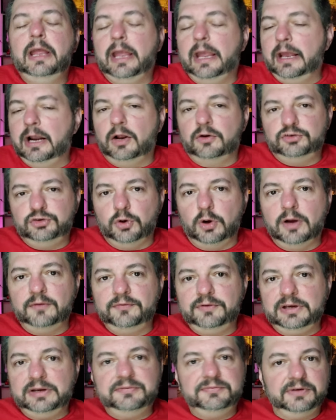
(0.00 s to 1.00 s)
And I'll show
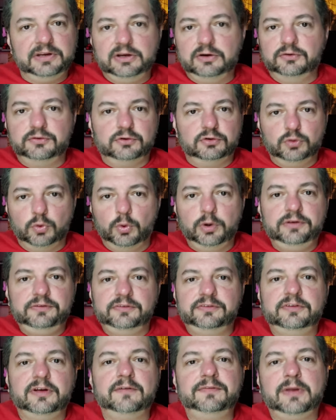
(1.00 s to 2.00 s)
off any figures or toys
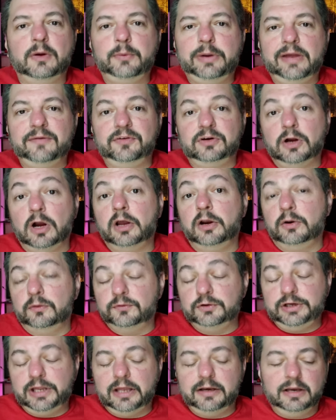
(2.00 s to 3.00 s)
and stuff that we haven't gone
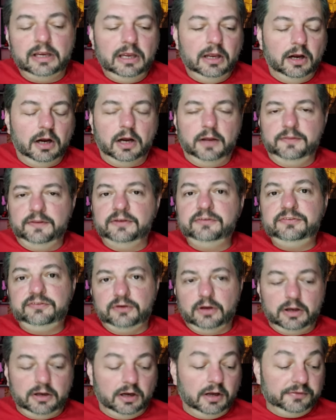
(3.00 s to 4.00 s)
over yet on this
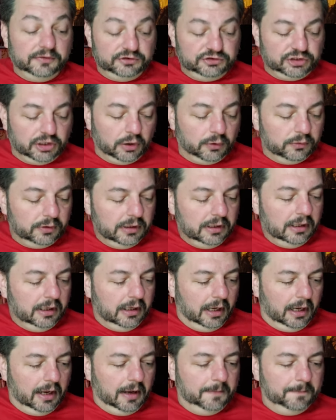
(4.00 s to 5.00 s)
uh, on the show.
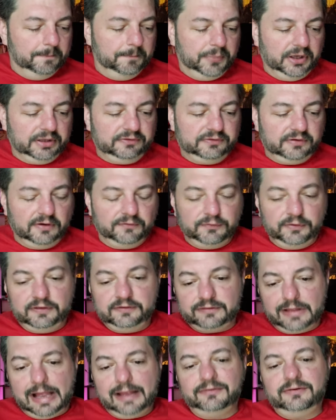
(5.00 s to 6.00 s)
Um, but uh, for
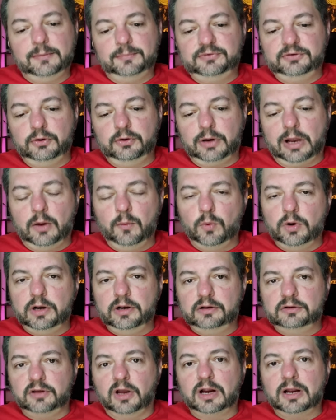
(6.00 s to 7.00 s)
this last episode, I wanted
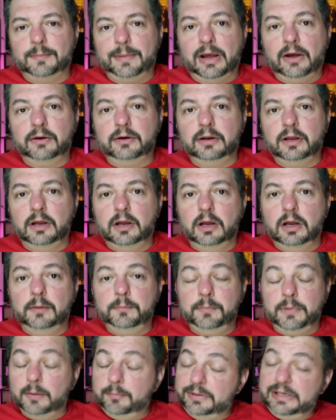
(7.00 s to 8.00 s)
to talk about a,
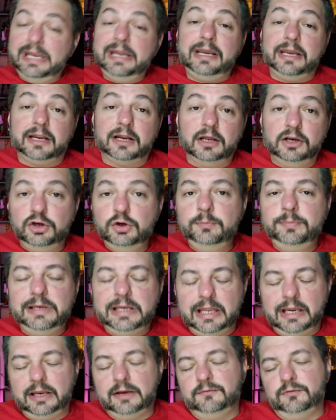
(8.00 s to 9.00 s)
a beginning, a new
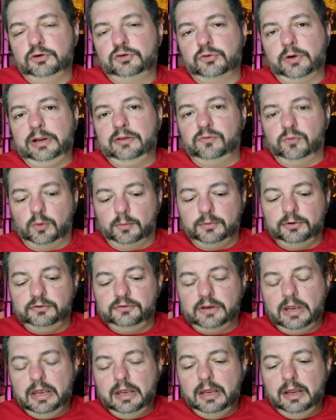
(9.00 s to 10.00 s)
beginning for Transformers,
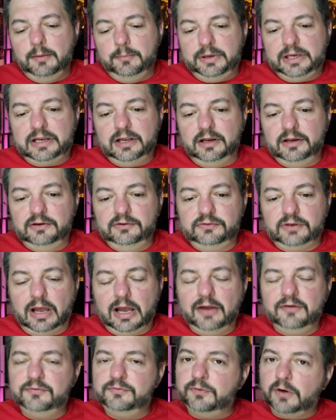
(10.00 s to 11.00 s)
because
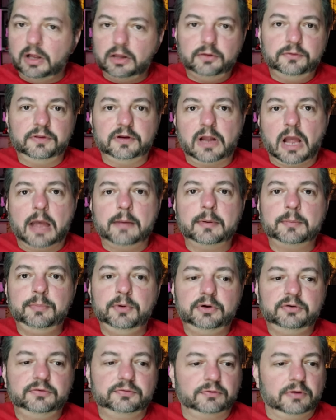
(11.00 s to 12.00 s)
I've followed the comic
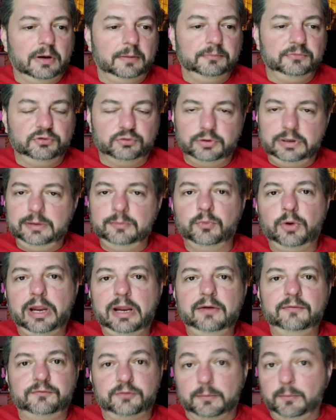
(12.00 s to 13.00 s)
books from
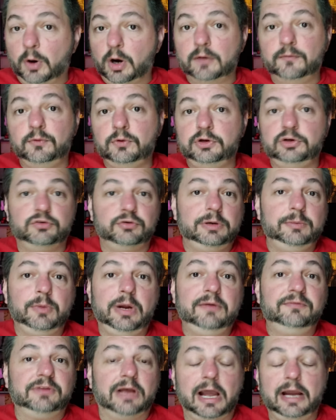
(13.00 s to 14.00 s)
Dreamwave, from Marvel to
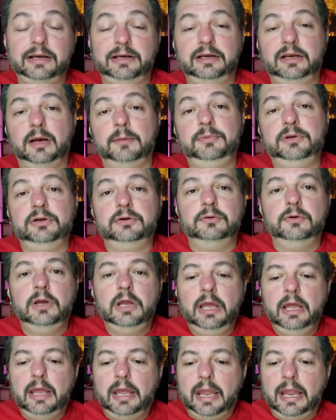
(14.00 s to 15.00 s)
Dreamwave to I D W,
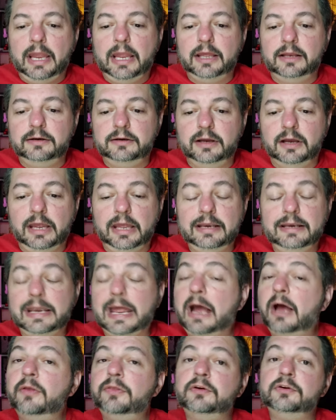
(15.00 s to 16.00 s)
and uh, and
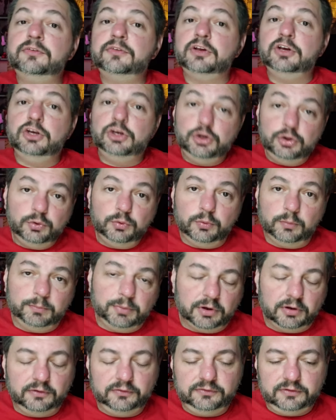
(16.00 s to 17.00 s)
now there's a new
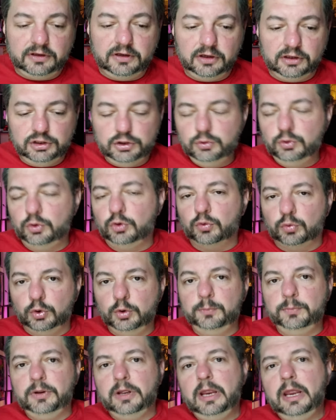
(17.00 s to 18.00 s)
person, a new
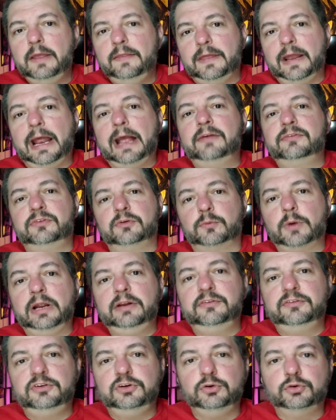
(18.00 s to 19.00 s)
group that has the
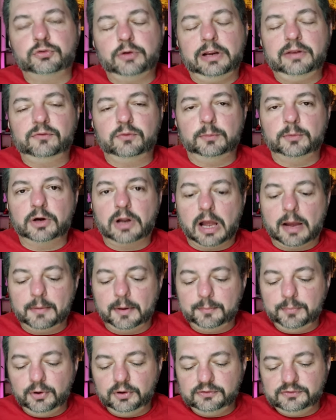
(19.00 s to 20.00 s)
rights to Transformer
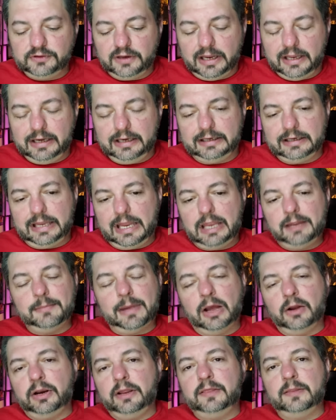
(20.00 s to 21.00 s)
comic books, and it came
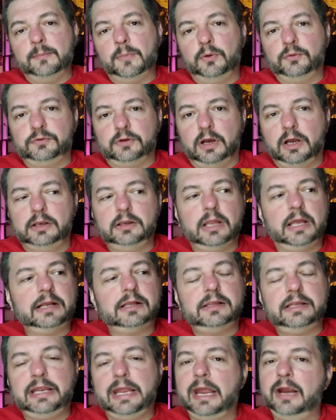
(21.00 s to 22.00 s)
out in the most
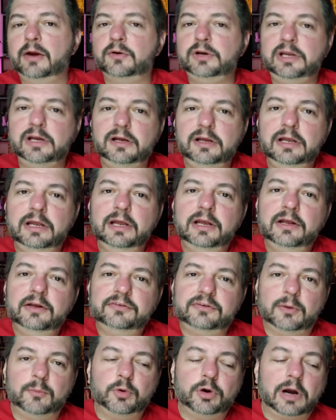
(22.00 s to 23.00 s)
unlikely area,
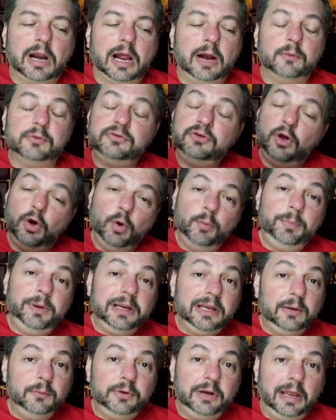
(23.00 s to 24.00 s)
somewhere I was hoping
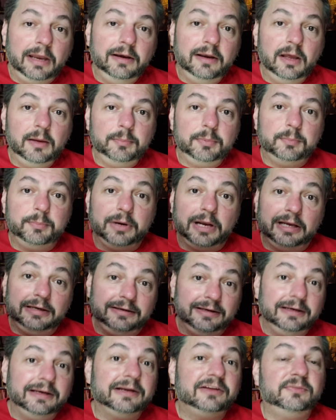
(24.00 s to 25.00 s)
it would end up, but I
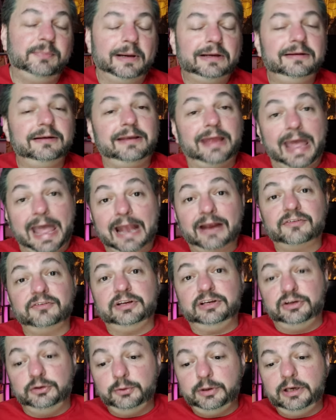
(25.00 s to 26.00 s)
didn't expect it to actually
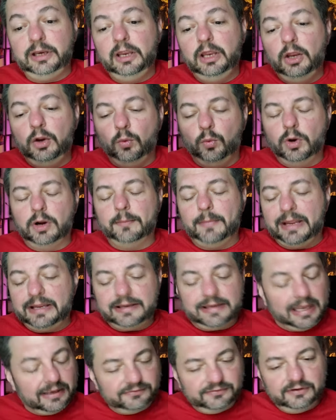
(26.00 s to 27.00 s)
do it. One of my
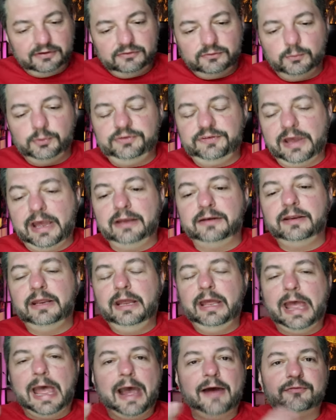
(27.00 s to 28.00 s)
guesses was that
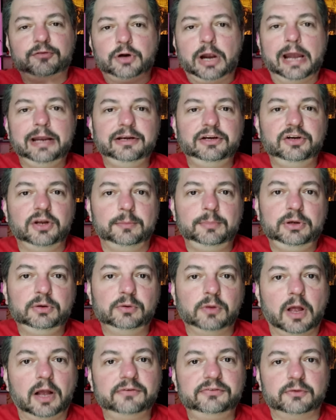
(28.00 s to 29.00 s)
after I D W
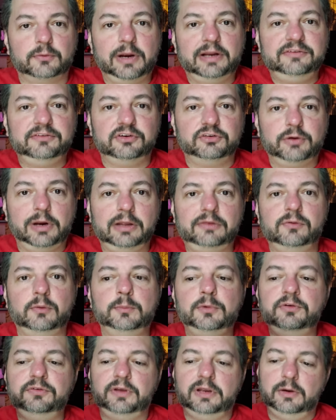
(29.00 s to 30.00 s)
lost the rights to
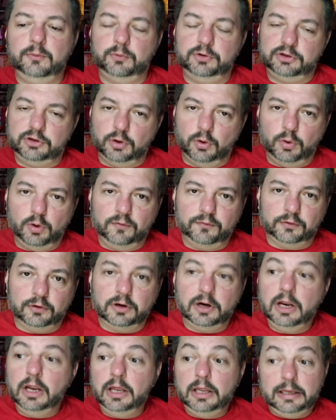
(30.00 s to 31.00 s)
Transformers, it would go
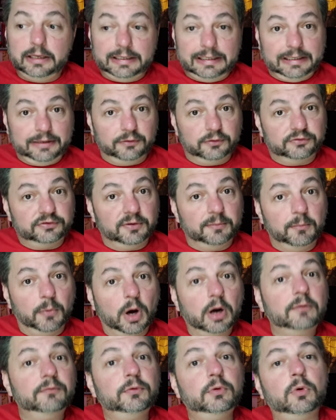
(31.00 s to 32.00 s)
over either to
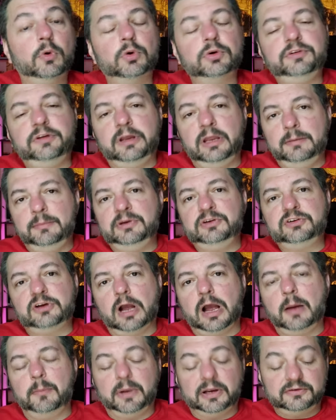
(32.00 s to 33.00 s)
Marvel or to Image
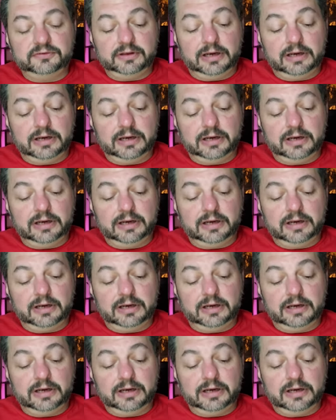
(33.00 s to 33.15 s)
Comics.